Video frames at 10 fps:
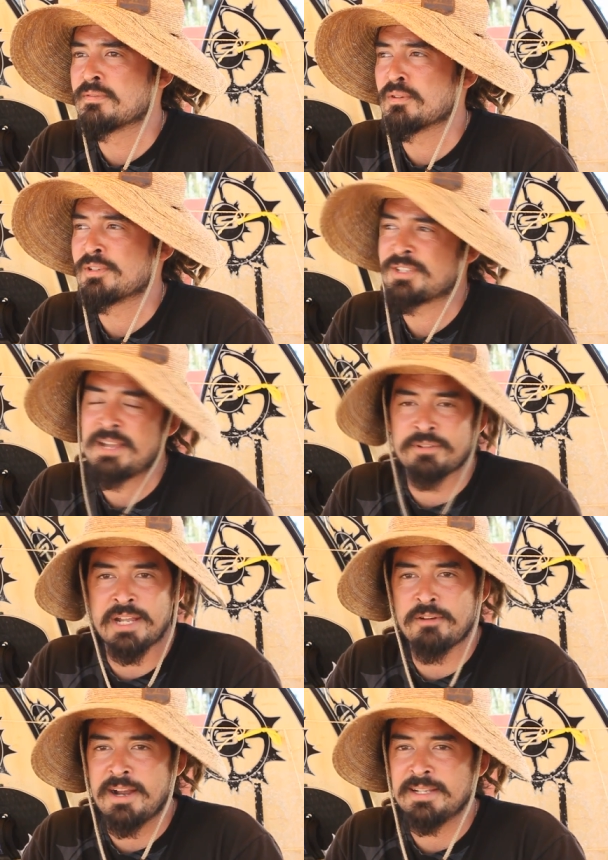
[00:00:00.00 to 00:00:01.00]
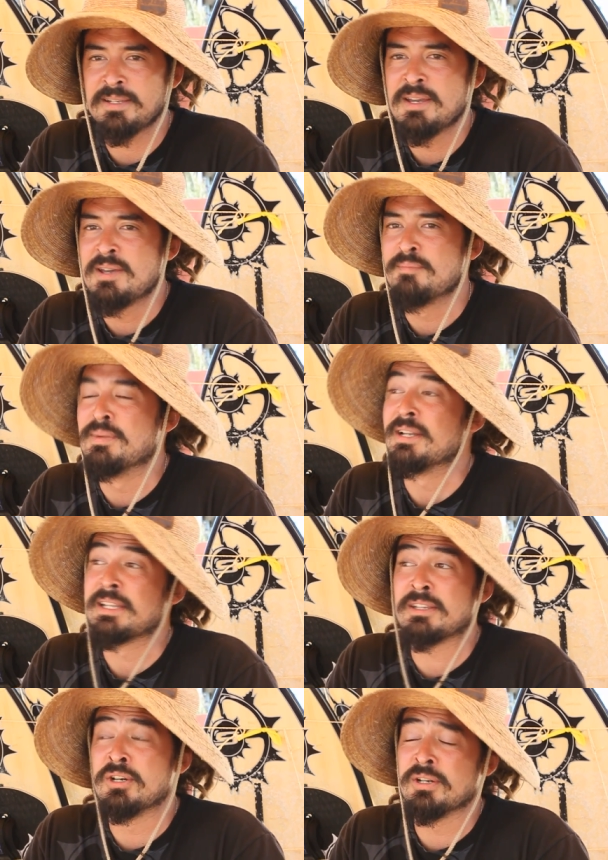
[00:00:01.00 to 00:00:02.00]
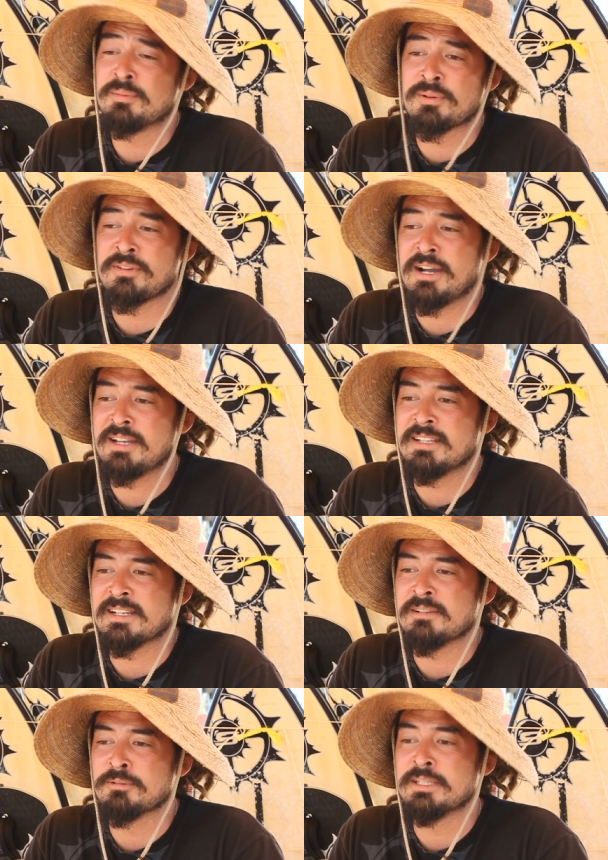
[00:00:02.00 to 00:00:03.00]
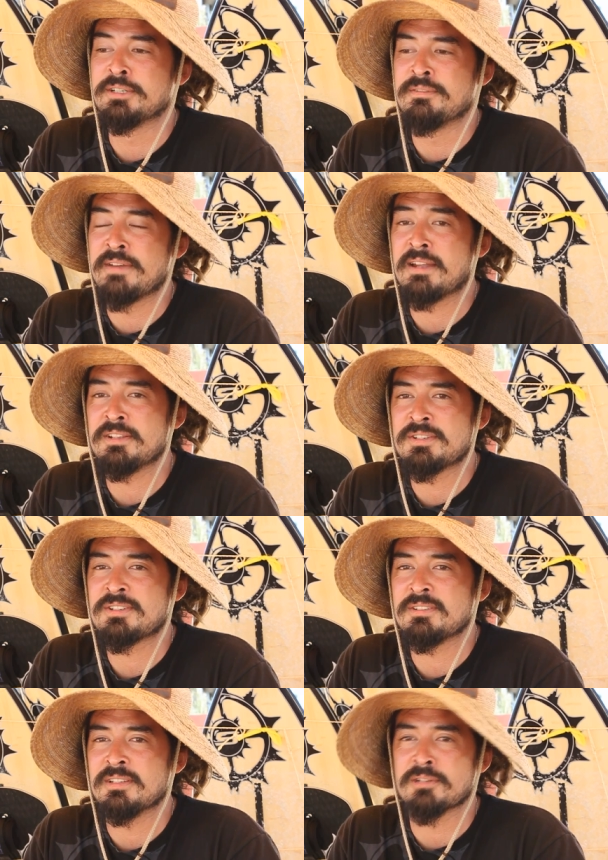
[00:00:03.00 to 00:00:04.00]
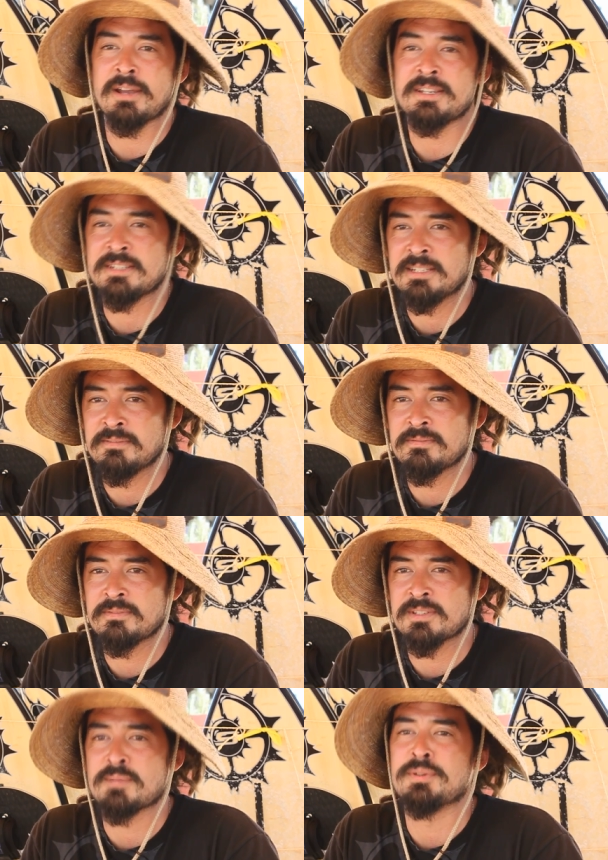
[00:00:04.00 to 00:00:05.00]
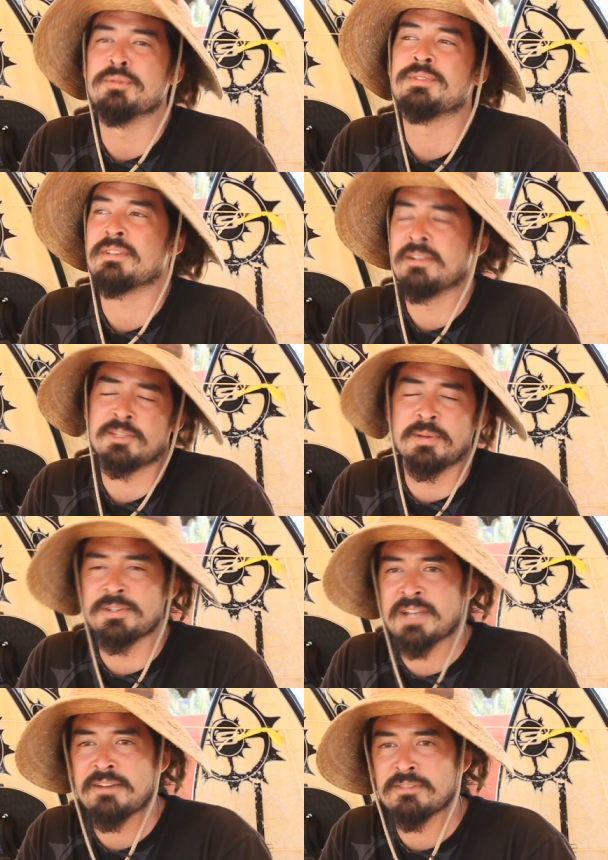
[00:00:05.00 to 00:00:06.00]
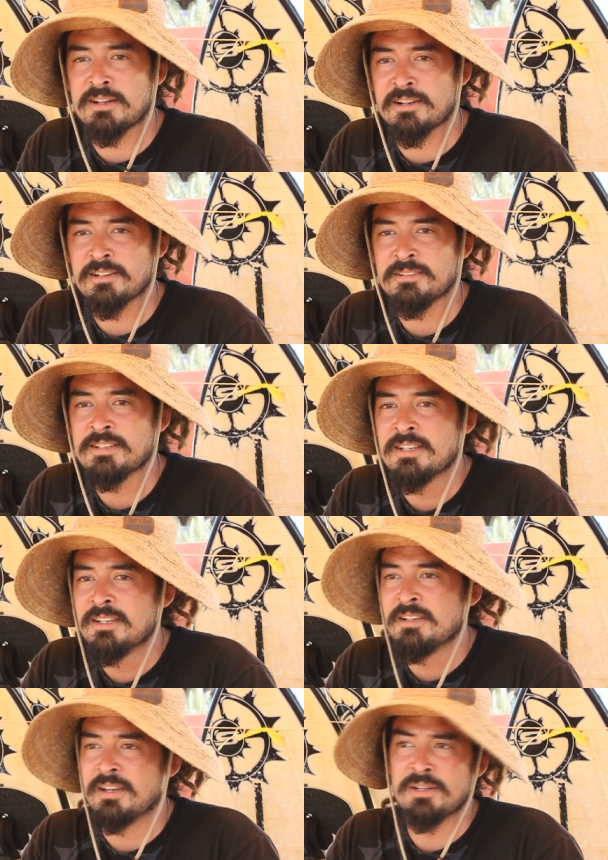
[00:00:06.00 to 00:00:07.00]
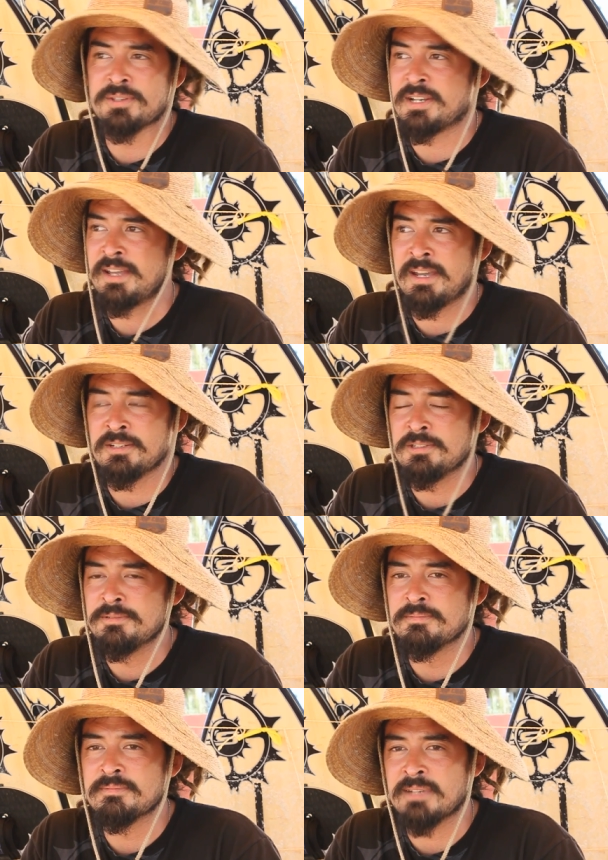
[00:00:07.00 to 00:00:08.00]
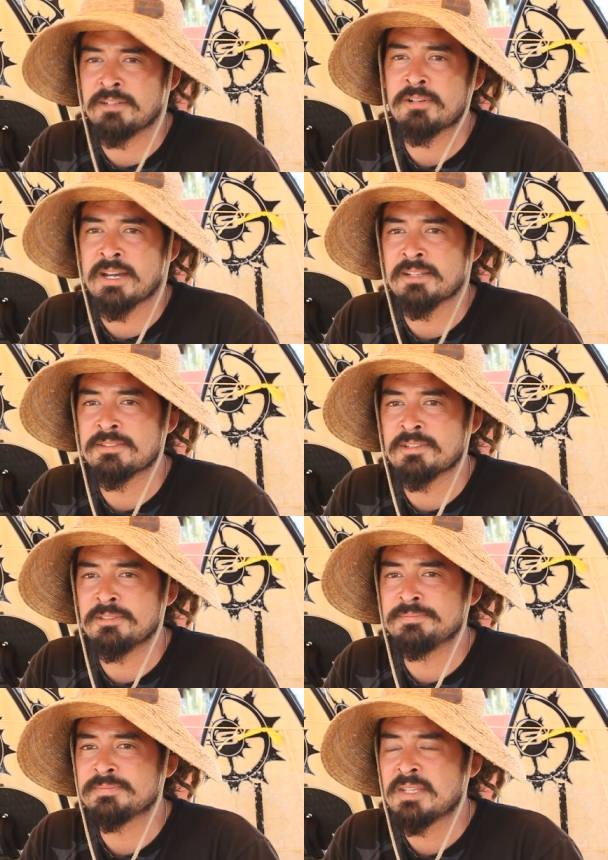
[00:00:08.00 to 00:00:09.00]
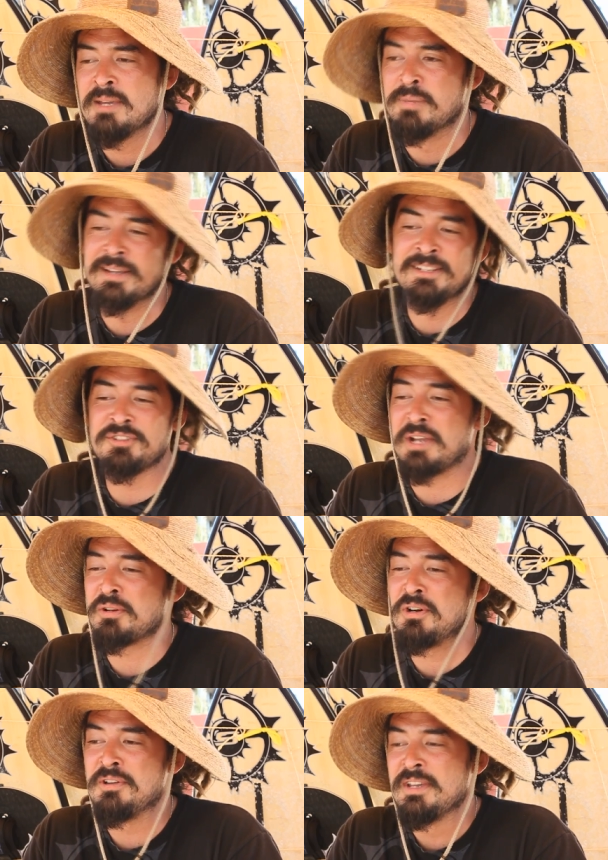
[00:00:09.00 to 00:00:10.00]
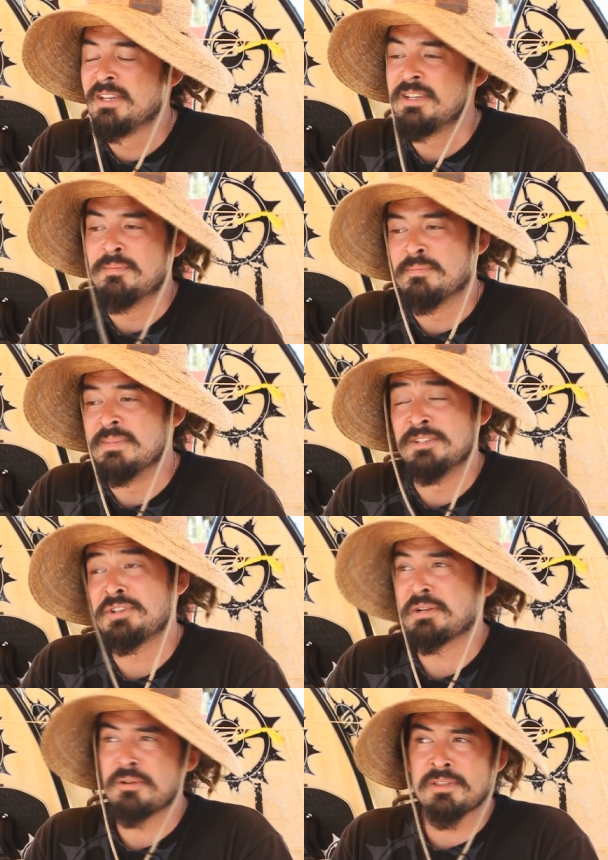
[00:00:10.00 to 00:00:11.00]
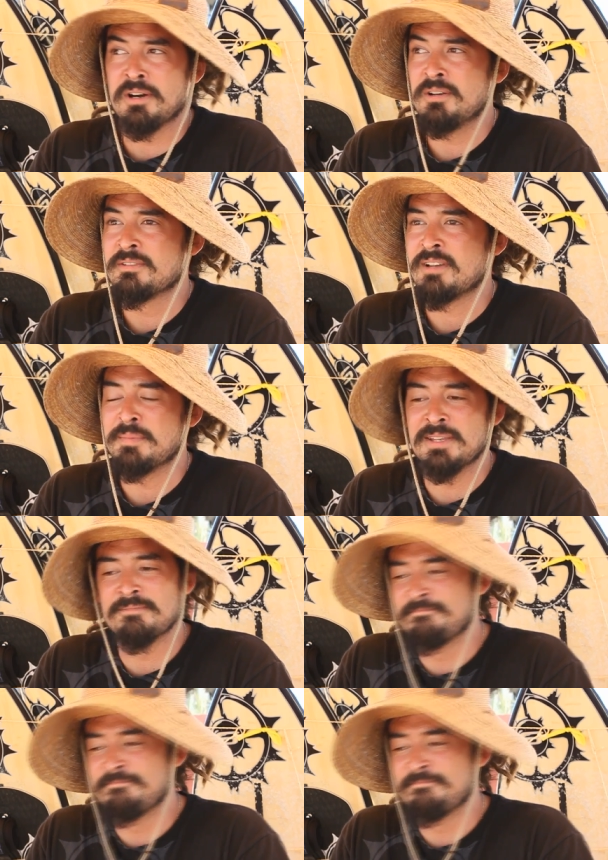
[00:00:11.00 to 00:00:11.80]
just everyday riding, but it could provide like a really good advantage in the racing to someone who's an experienced kite flyer and knows how to handle kites. So, but in general though, I mean,